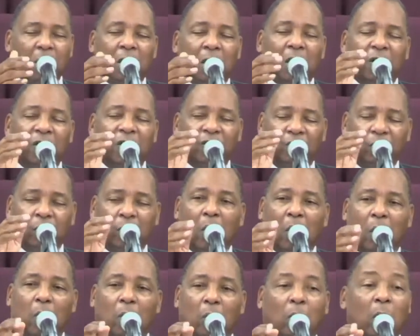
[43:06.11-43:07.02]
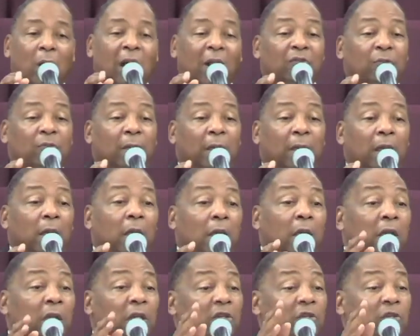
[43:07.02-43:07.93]
It is, watch me,
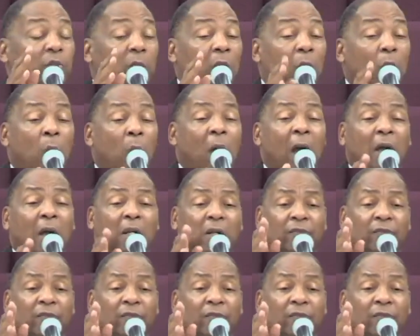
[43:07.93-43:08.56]
it is required